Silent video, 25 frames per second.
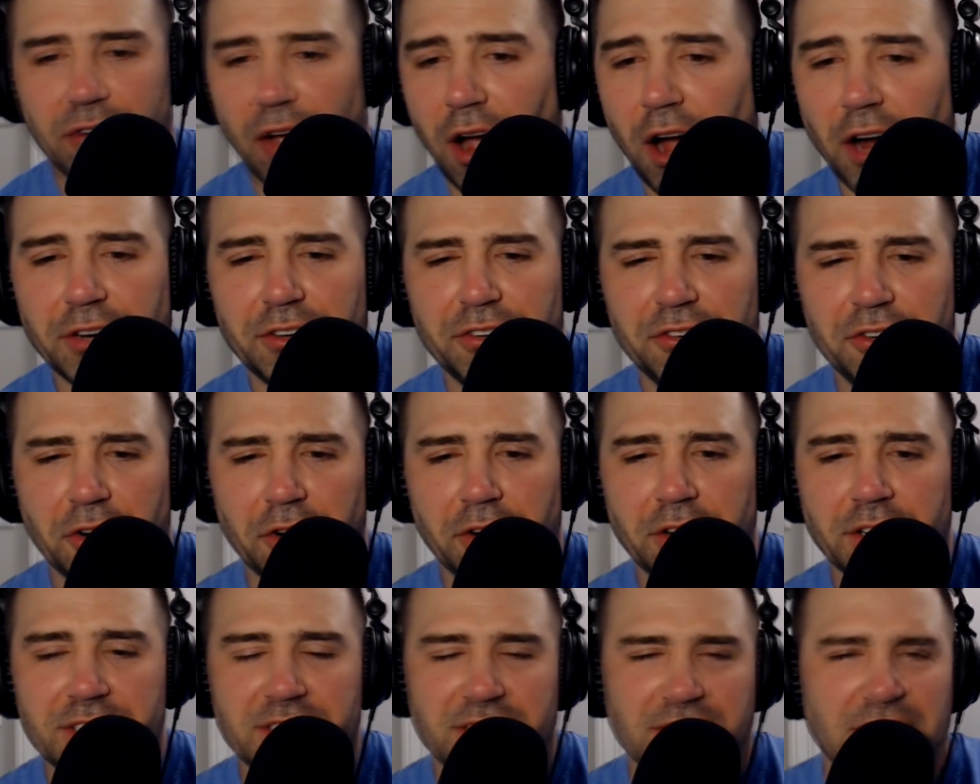talk
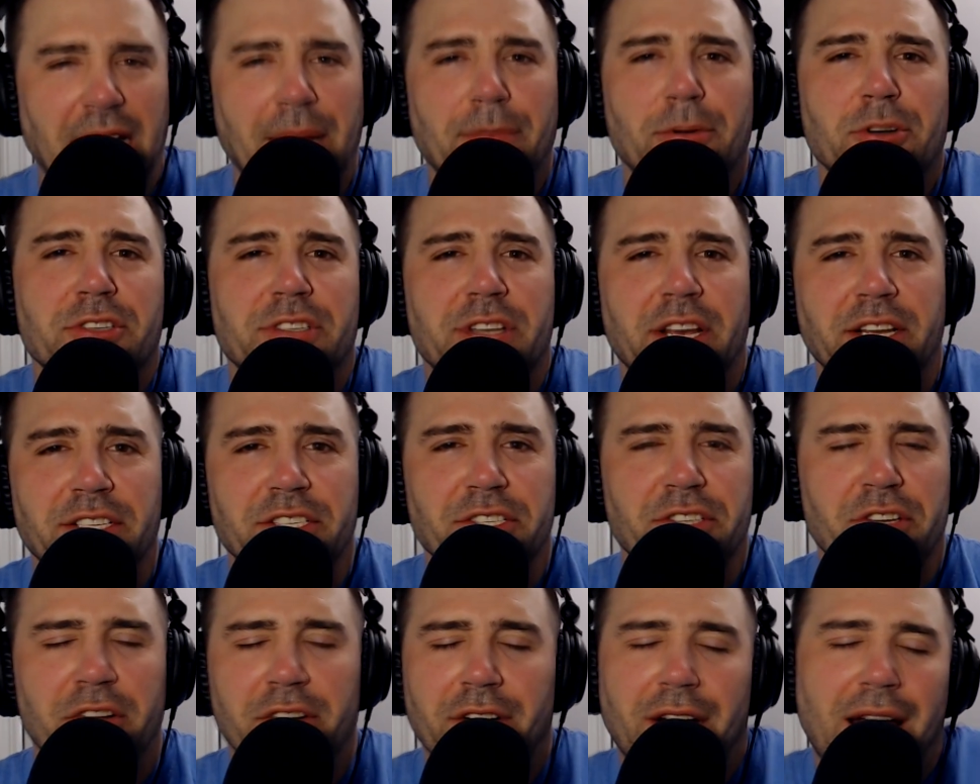dirt, cyber
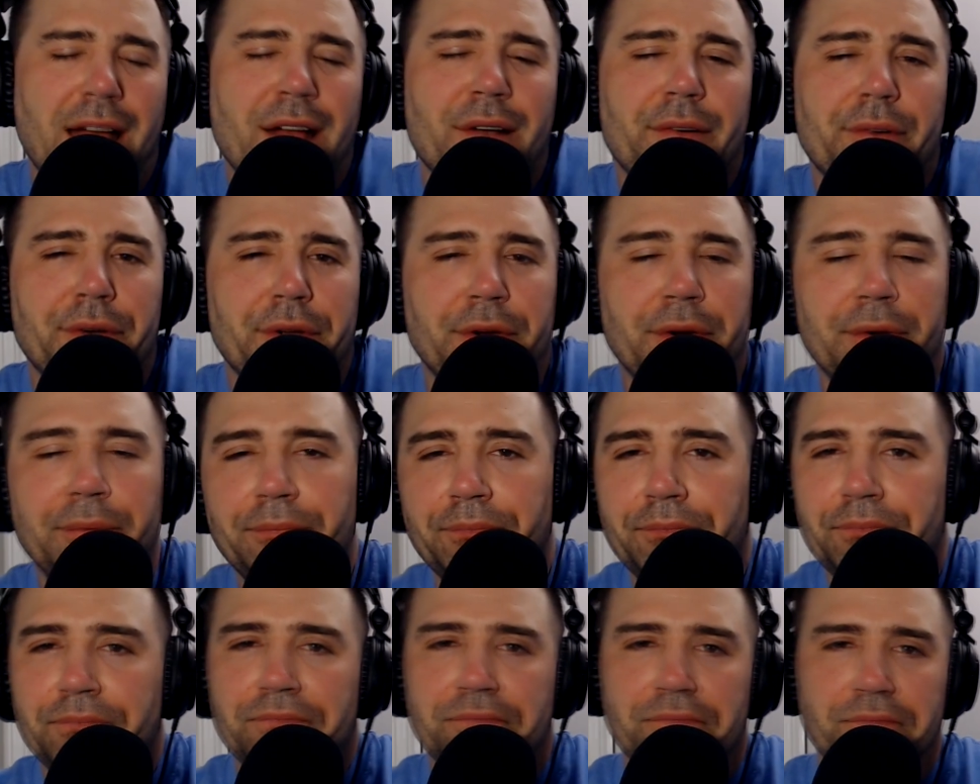sex each other. I don't
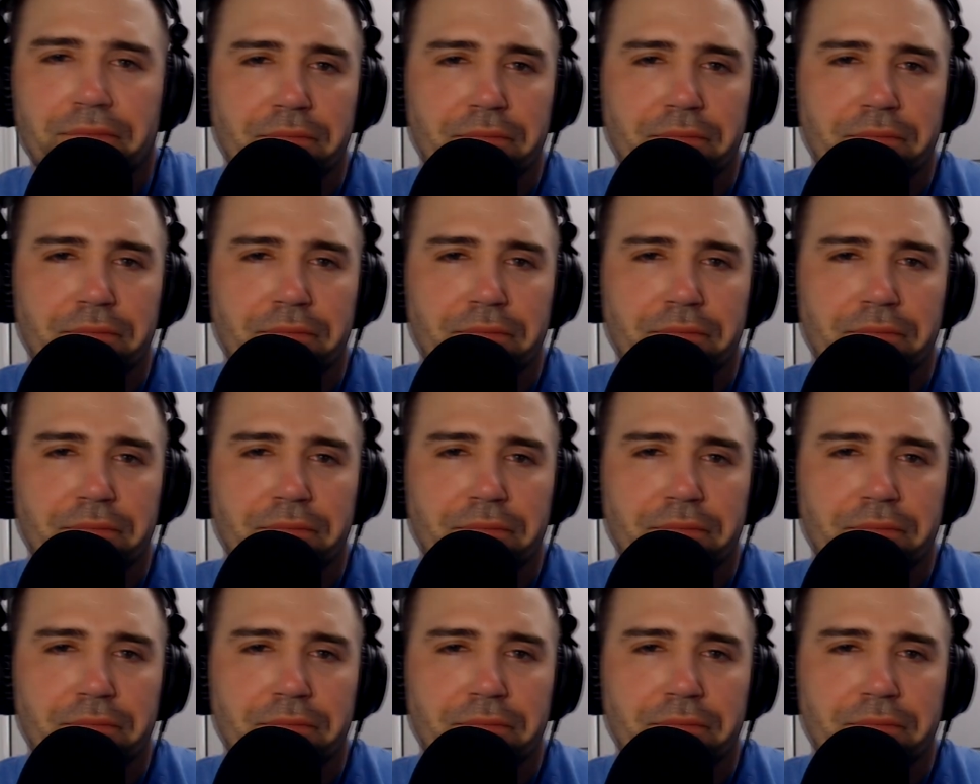know.